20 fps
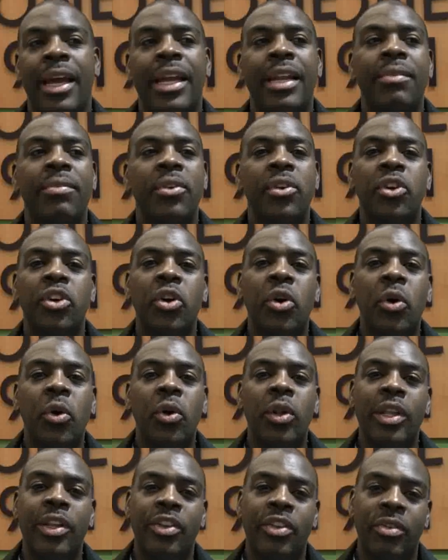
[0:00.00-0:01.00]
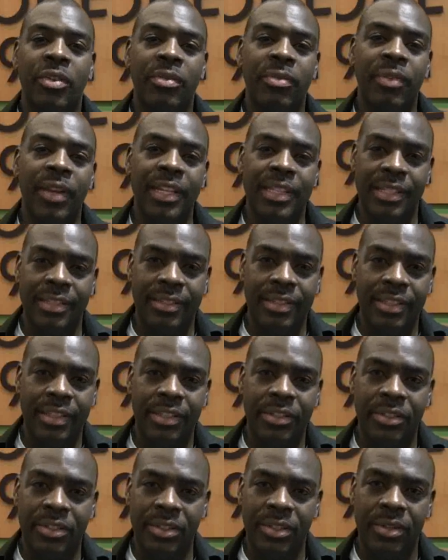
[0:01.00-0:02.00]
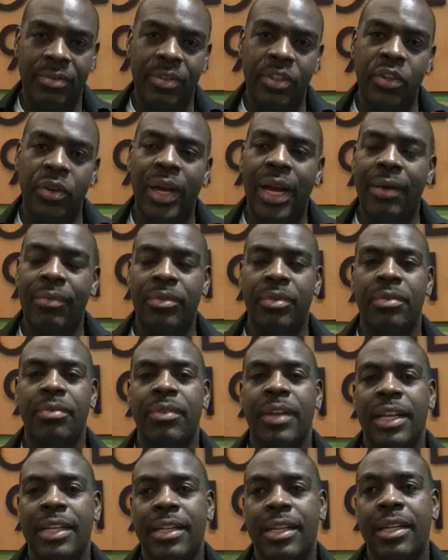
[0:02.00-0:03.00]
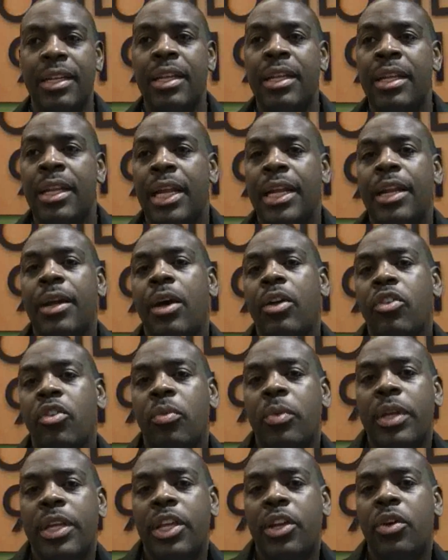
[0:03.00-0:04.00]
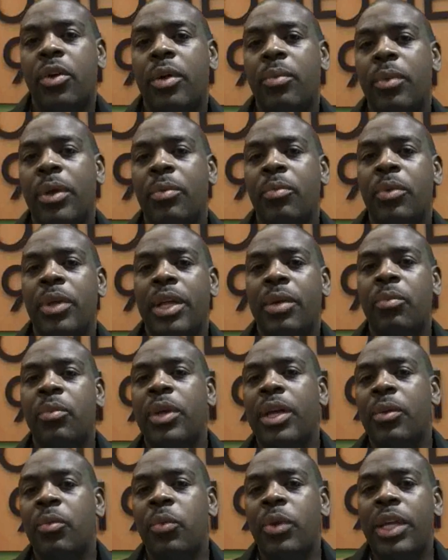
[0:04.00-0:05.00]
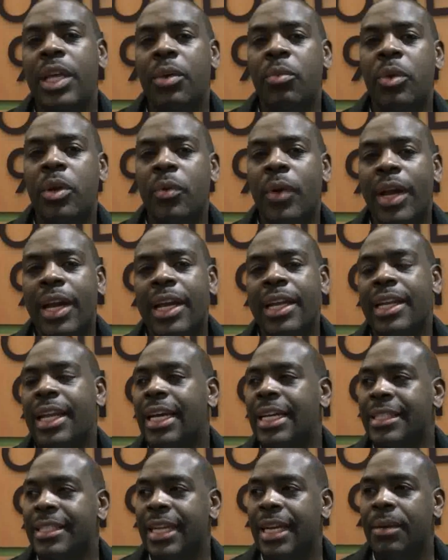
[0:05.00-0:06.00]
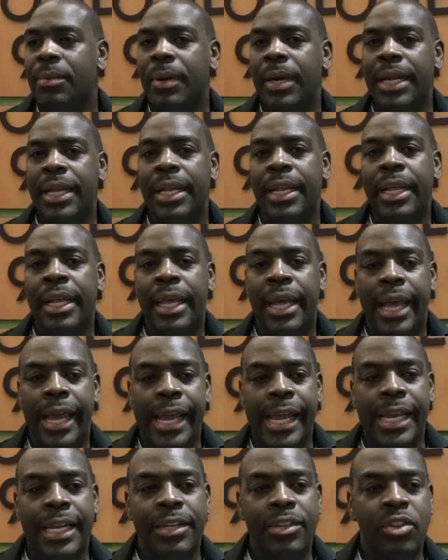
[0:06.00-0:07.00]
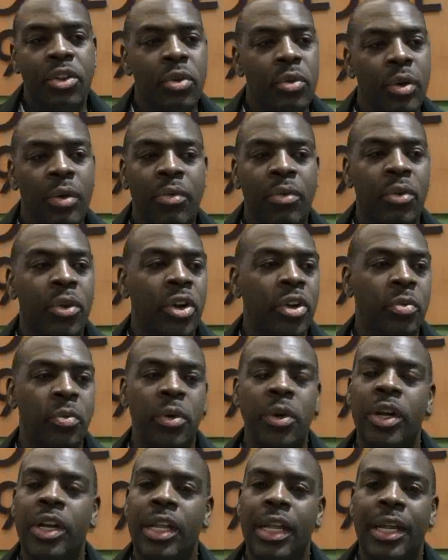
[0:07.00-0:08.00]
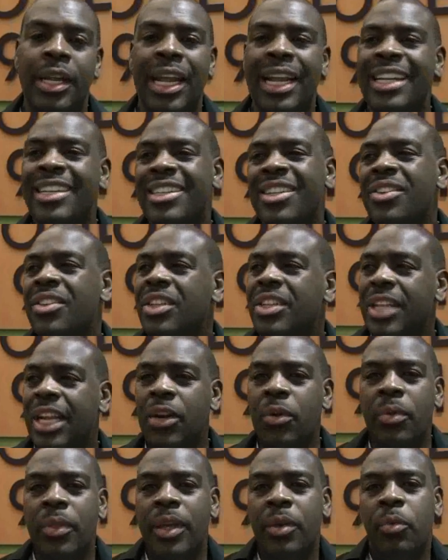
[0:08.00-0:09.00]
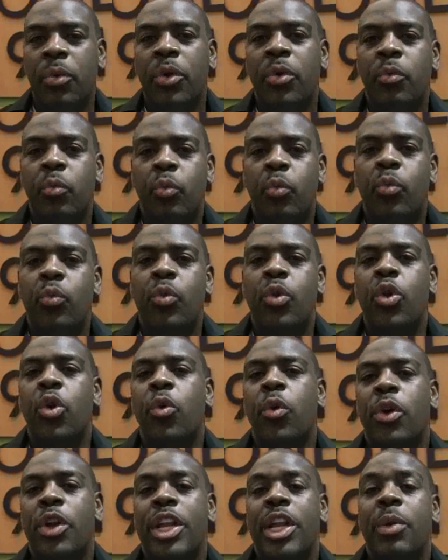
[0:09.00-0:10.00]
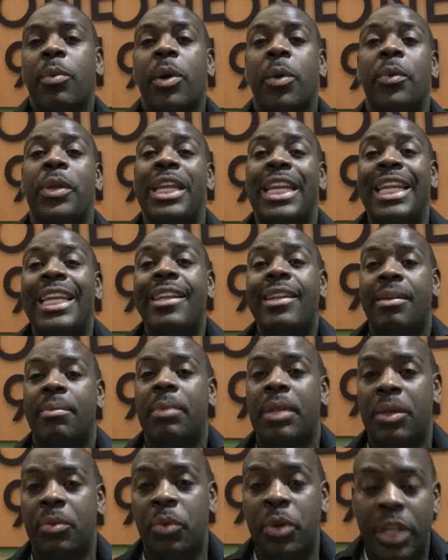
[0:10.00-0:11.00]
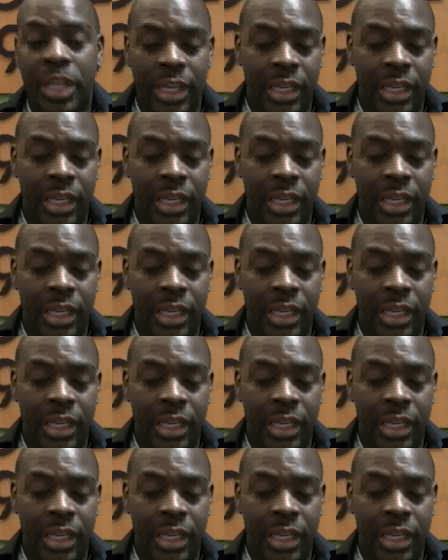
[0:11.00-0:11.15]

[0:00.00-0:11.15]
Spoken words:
And if your goal is to reflect the city you serve, then you have to reflect it. And then also we recognize that, right? And so of course we're gonna. And I don't think we're nowhere near where we need to be.